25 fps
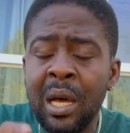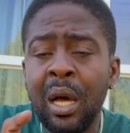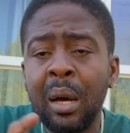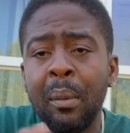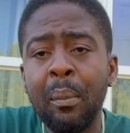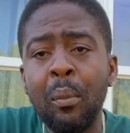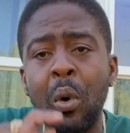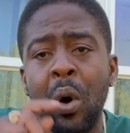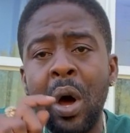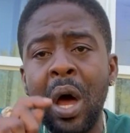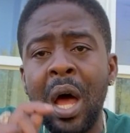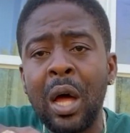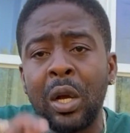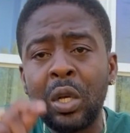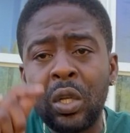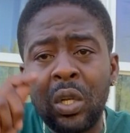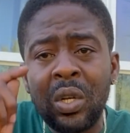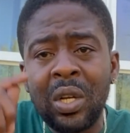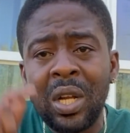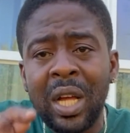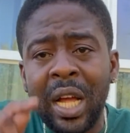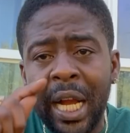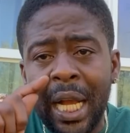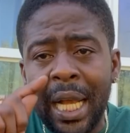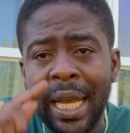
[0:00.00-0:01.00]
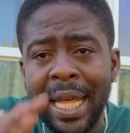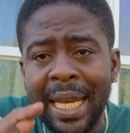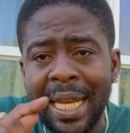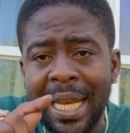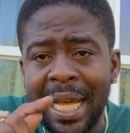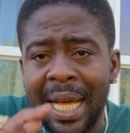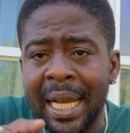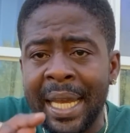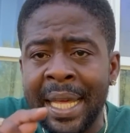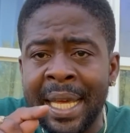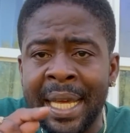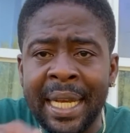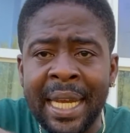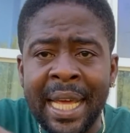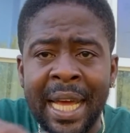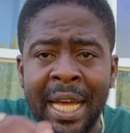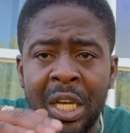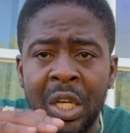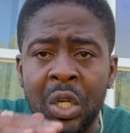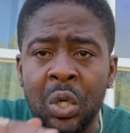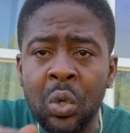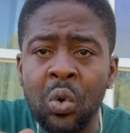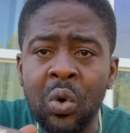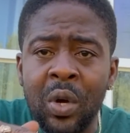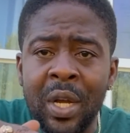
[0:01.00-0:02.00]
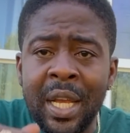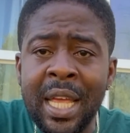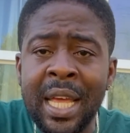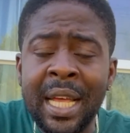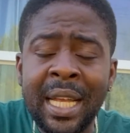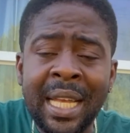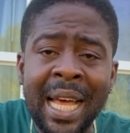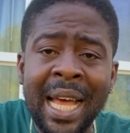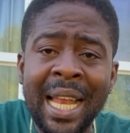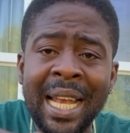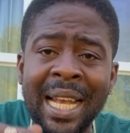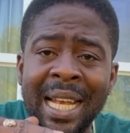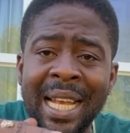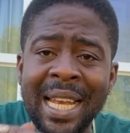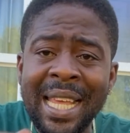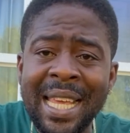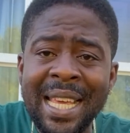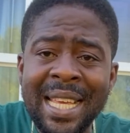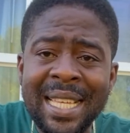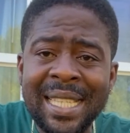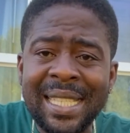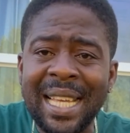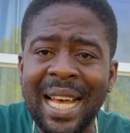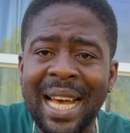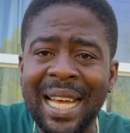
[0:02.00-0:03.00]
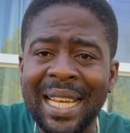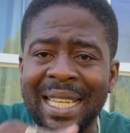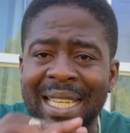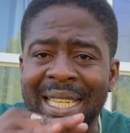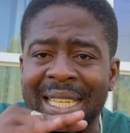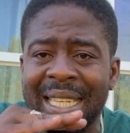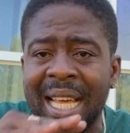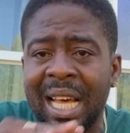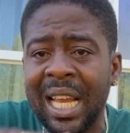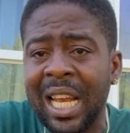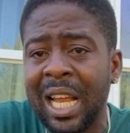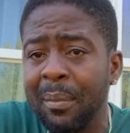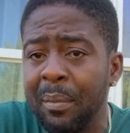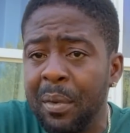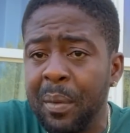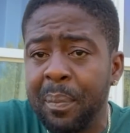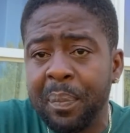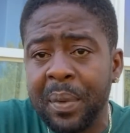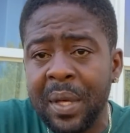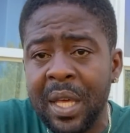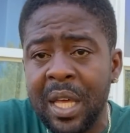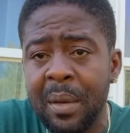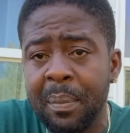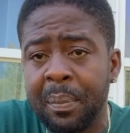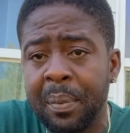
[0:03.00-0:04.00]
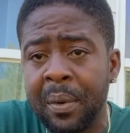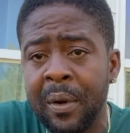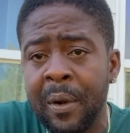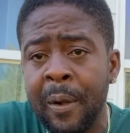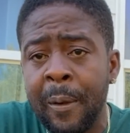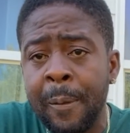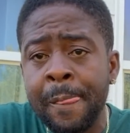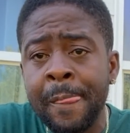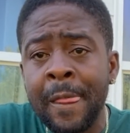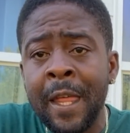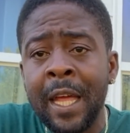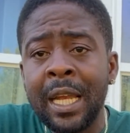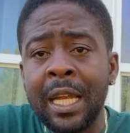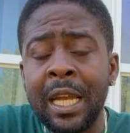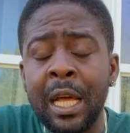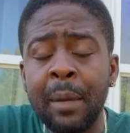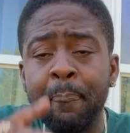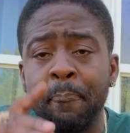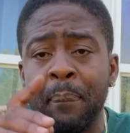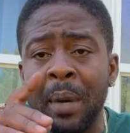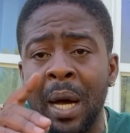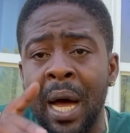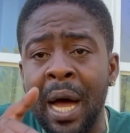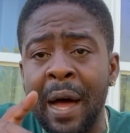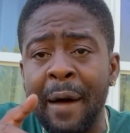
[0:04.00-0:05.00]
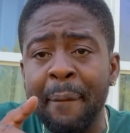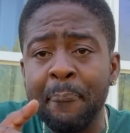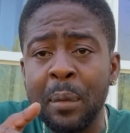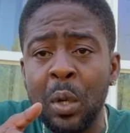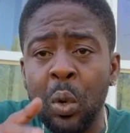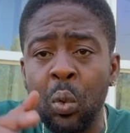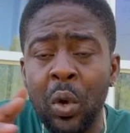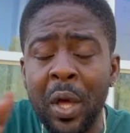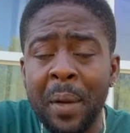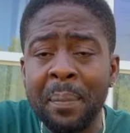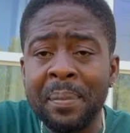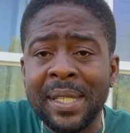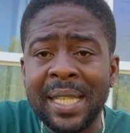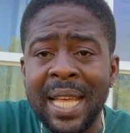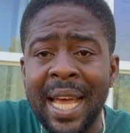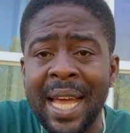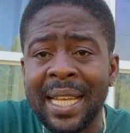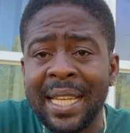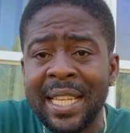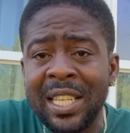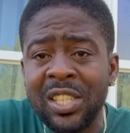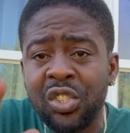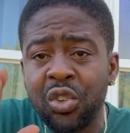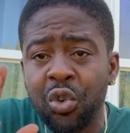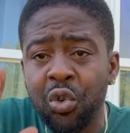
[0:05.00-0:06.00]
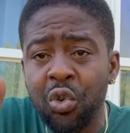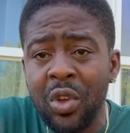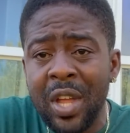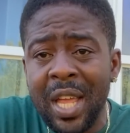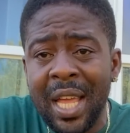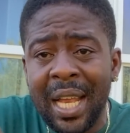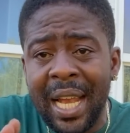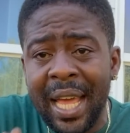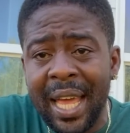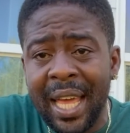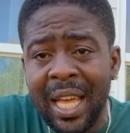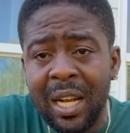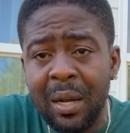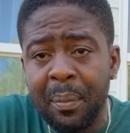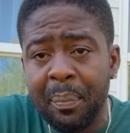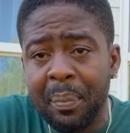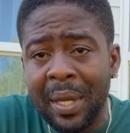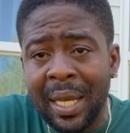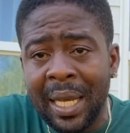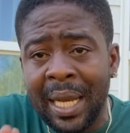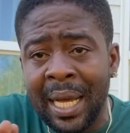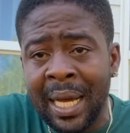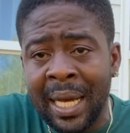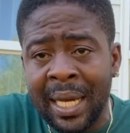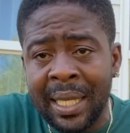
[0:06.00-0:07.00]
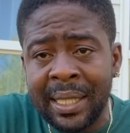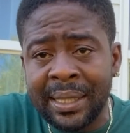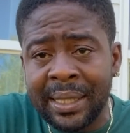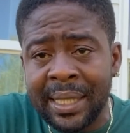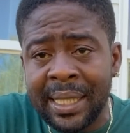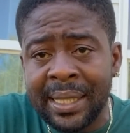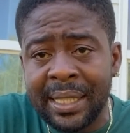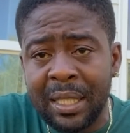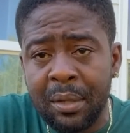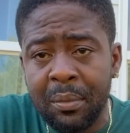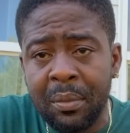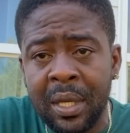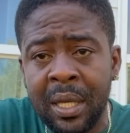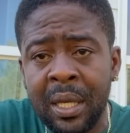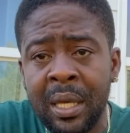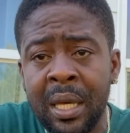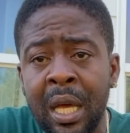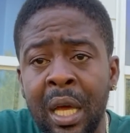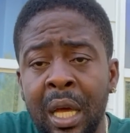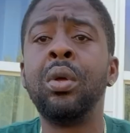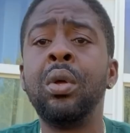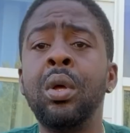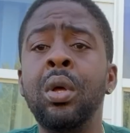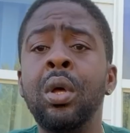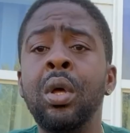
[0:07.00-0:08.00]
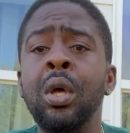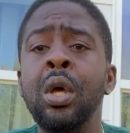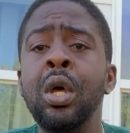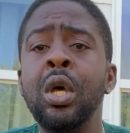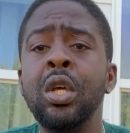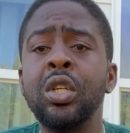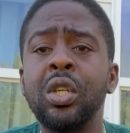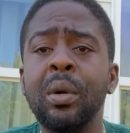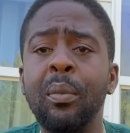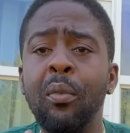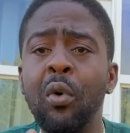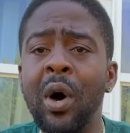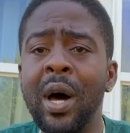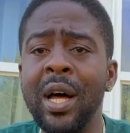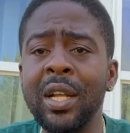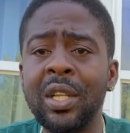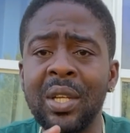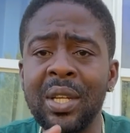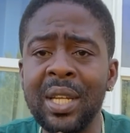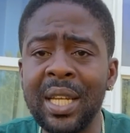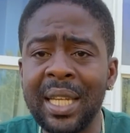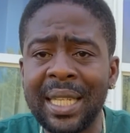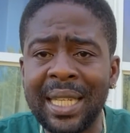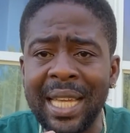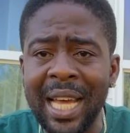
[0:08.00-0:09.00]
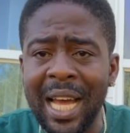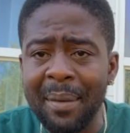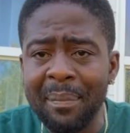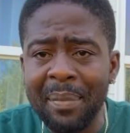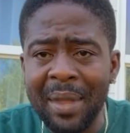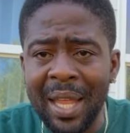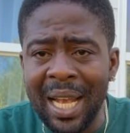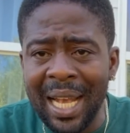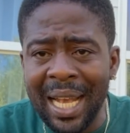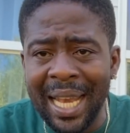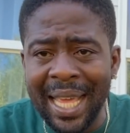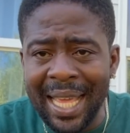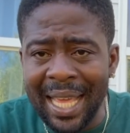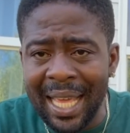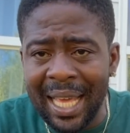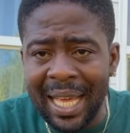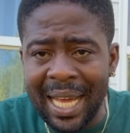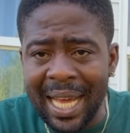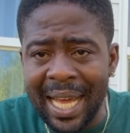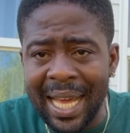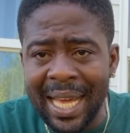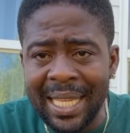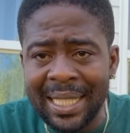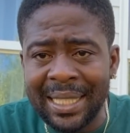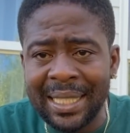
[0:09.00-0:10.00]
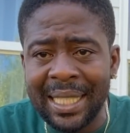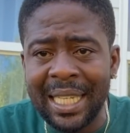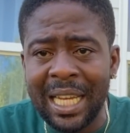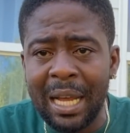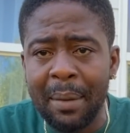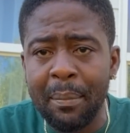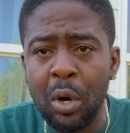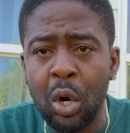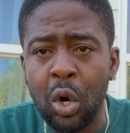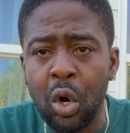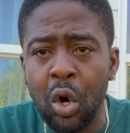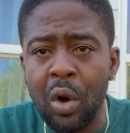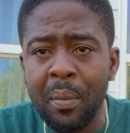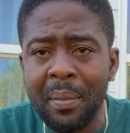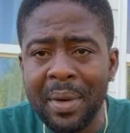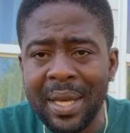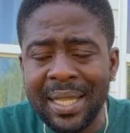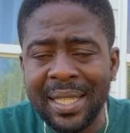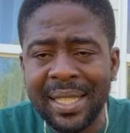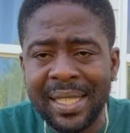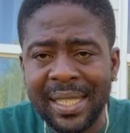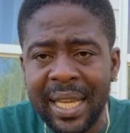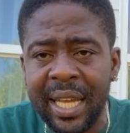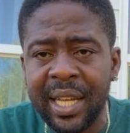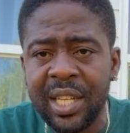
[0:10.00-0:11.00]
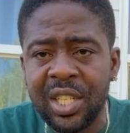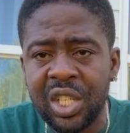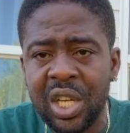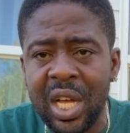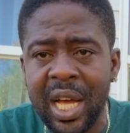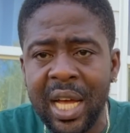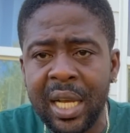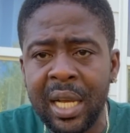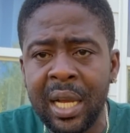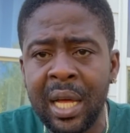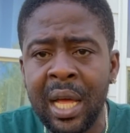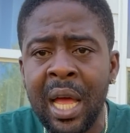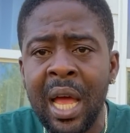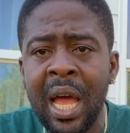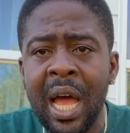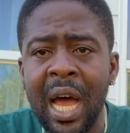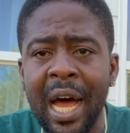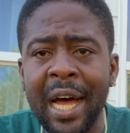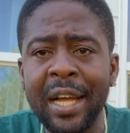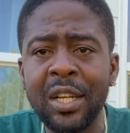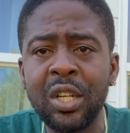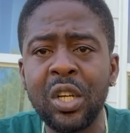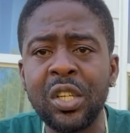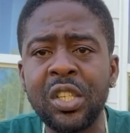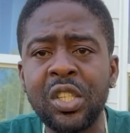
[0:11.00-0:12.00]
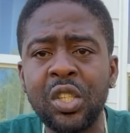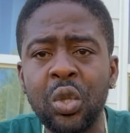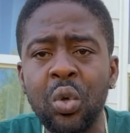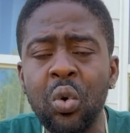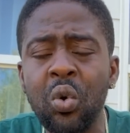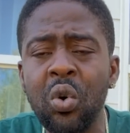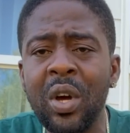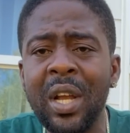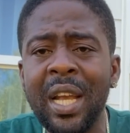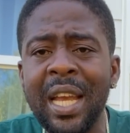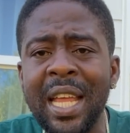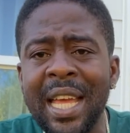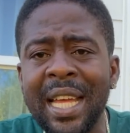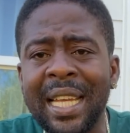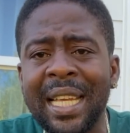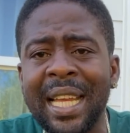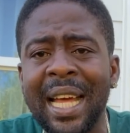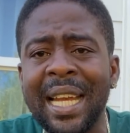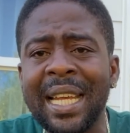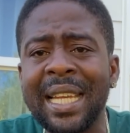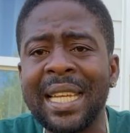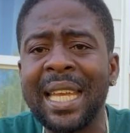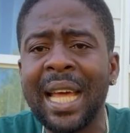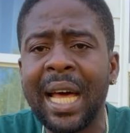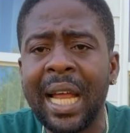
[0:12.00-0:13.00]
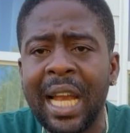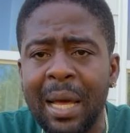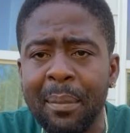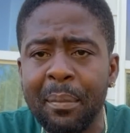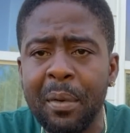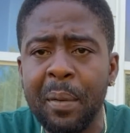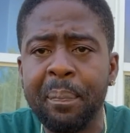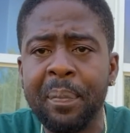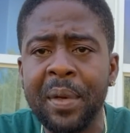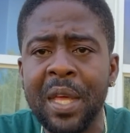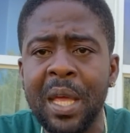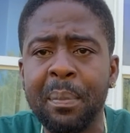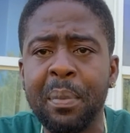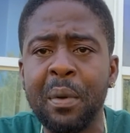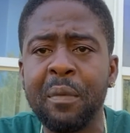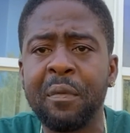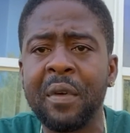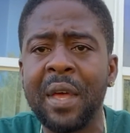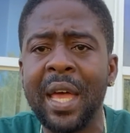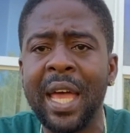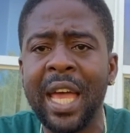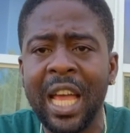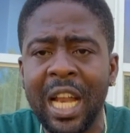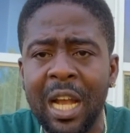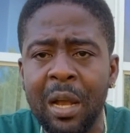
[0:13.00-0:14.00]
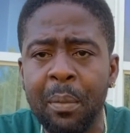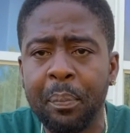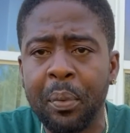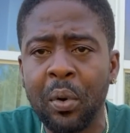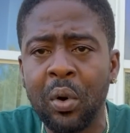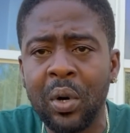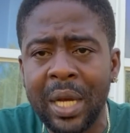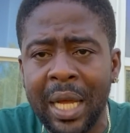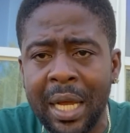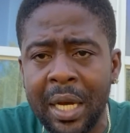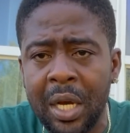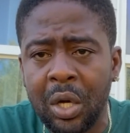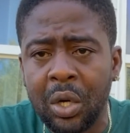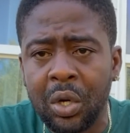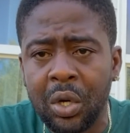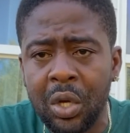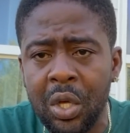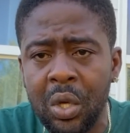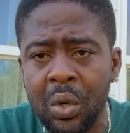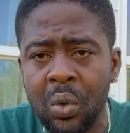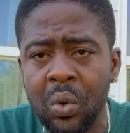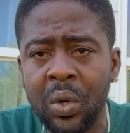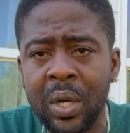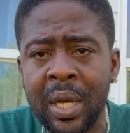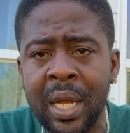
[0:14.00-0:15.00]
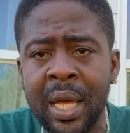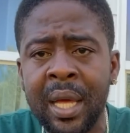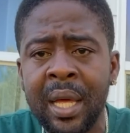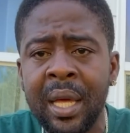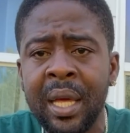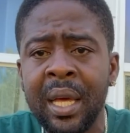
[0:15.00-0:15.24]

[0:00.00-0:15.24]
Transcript: More on to click that link there and donate at least a dollar more people. The um the website is real helping hands, you see me? So more on to tap the link guys in my comment section and just donate a dollar more people for help out that little youth there.